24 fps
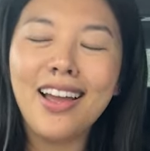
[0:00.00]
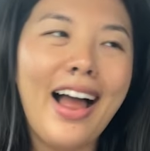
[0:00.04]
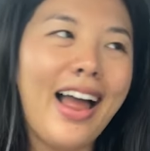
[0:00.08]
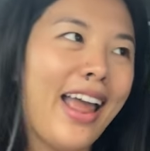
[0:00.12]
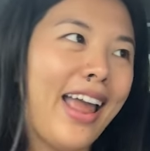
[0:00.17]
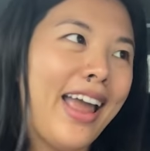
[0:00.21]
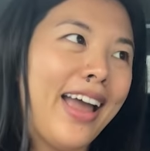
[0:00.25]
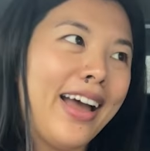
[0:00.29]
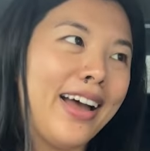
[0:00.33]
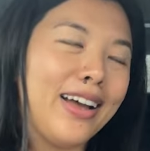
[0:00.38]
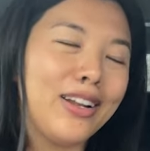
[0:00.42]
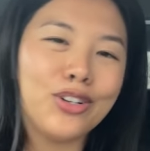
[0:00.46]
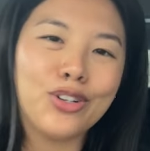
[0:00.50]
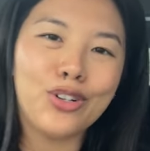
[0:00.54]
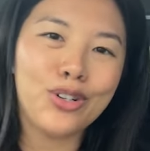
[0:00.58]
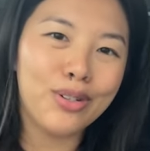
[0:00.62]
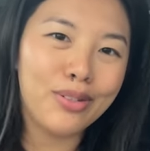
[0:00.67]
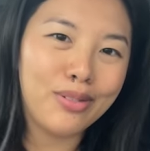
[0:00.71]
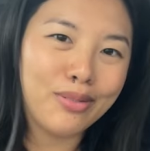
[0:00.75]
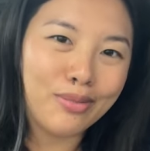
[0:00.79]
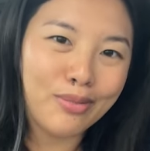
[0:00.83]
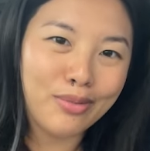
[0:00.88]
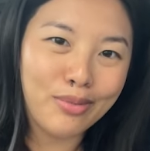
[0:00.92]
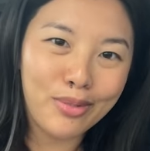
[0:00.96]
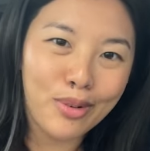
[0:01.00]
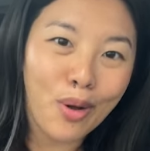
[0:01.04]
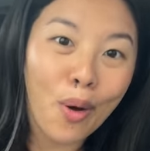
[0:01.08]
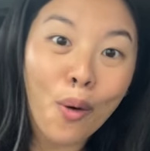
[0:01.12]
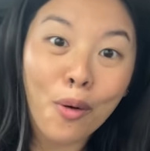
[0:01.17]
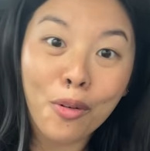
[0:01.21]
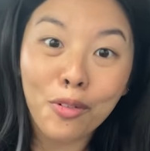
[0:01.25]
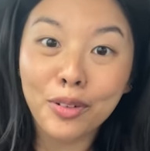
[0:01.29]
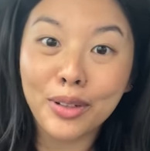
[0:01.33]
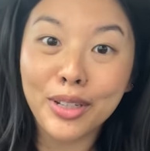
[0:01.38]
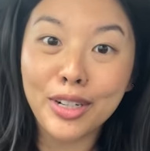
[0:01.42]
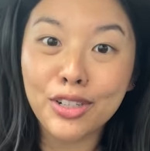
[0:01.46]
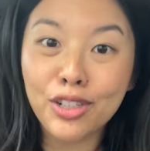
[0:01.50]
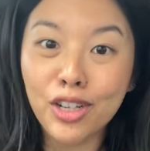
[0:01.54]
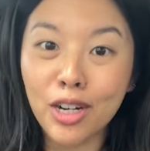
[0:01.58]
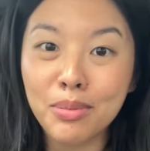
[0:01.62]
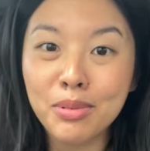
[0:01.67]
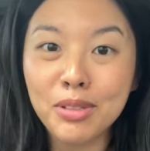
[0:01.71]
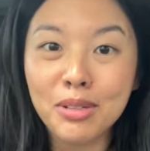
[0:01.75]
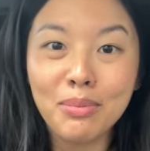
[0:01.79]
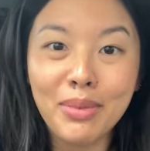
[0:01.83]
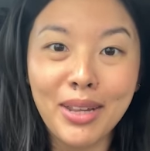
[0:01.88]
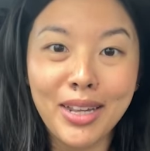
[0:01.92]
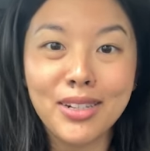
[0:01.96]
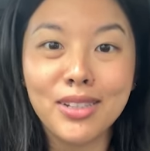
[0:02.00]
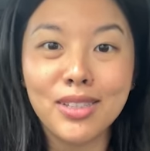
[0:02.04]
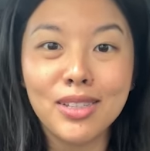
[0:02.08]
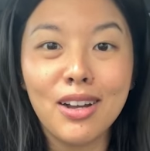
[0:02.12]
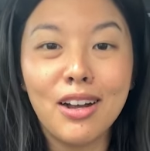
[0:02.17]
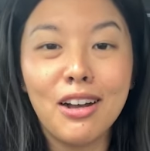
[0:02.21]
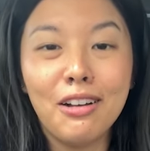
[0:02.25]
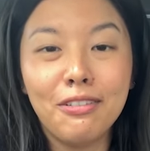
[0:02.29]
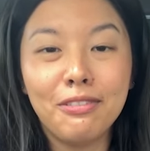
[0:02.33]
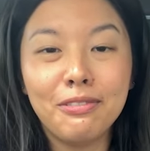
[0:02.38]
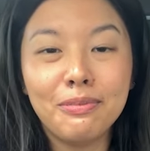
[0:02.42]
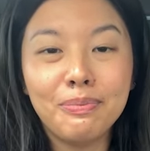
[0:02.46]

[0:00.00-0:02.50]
and hopefully charm some hands off.